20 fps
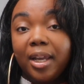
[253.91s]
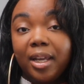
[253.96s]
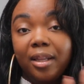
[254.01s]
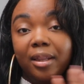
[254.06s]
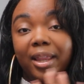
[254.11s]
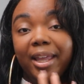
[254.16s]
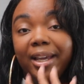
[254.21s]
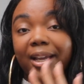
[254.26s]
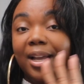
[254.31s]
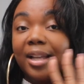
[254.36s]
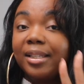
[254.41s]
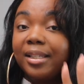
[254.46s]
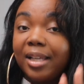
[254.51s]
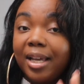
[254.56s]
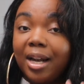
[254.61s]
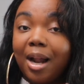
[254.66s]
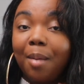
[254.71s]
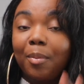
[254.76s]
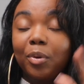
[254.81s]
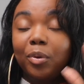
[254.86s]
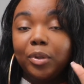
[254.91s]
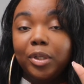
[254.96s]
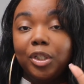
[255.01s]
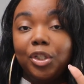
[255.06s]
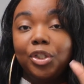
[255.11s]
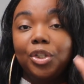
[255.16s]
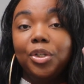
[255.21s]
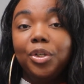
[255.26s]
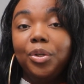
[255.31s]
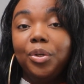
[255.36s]
and like I said, I'm going
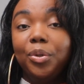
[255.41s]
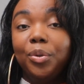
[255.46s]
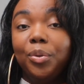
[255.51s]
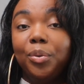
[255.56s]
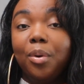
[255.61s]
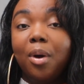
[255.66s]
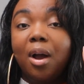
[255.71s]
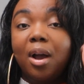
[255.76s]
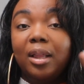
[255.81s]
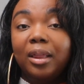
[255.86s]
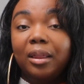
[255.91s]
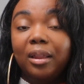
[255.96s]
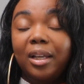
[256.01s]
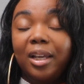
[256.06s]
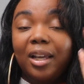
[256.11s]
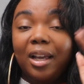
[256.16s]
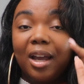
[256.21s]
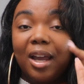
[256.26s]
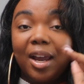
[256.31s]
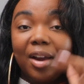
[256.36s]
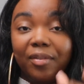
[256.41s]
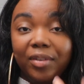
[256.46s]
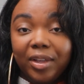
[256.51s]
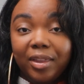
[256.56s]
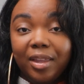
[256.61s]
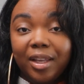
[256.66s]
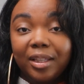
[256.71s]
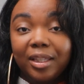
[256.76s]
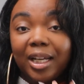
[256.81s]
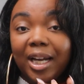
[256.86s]
to link
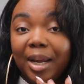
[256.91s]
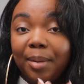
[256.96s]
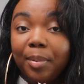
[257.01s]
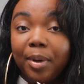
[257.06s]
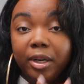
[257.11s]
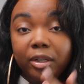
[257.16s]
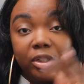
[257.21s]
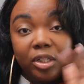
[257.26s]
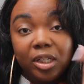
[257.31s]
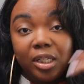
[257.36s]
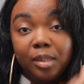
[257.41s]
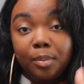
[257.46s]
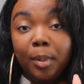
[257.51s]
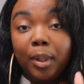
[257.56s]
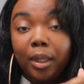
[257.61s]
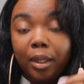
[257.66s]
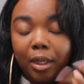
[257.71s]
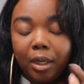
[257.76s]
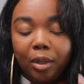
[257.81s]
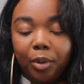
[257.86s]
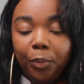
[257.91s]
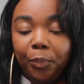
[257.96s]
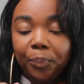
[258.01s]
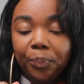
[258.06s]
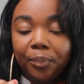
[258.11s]
everything that I purchased below,